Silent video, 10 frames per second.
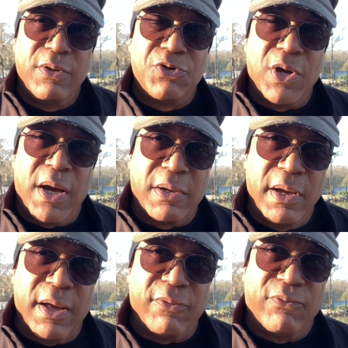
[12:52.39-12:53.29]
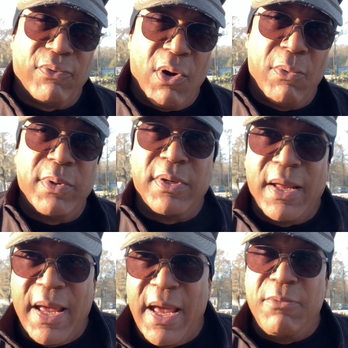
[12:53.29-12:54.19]
Chock it forward
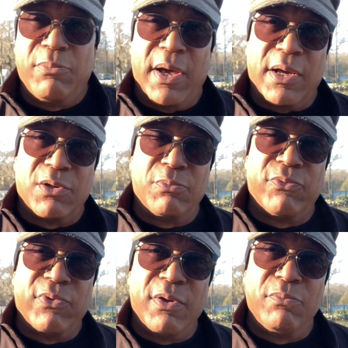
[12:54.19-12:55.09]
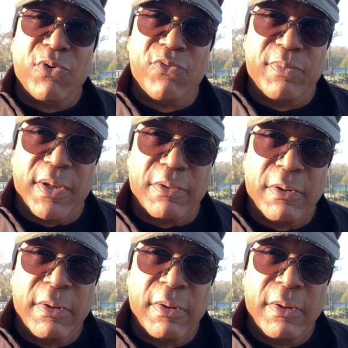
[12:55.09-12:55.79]
and back to prevent movement.